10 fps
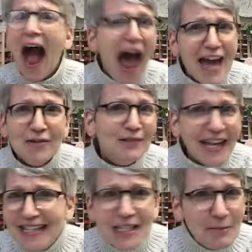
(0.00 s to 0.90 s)
I don't
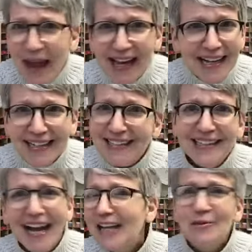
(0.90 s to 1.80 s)
like to bake.
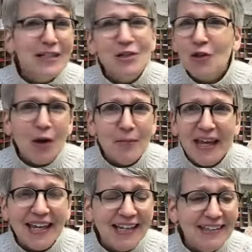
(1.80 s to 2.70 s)
I don't enjoy
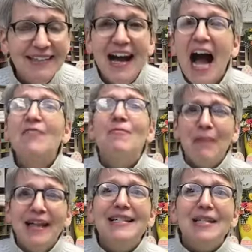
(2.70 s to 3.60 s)
baking. I've
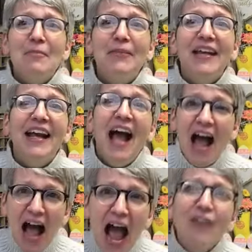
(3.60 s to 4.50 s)
baked something
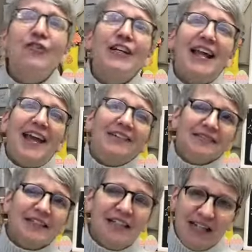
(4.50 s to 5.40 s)
every day
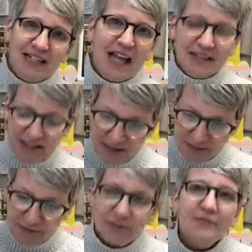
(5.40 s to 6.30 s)
since
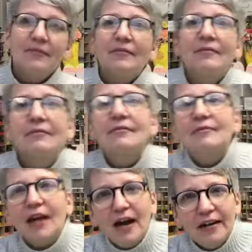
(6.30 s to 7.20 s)

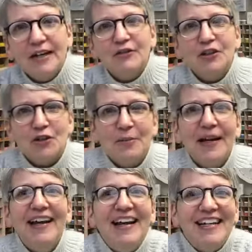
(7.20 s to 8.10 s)
our governor told me
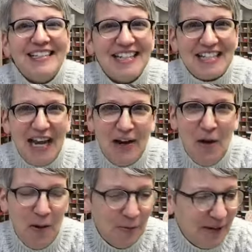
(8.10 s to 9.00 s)
I had to stay
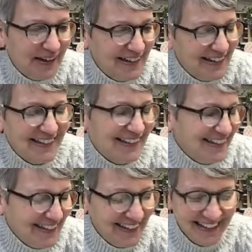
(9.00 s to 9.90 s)
home.
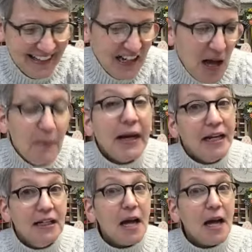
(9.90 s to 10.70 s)
But I did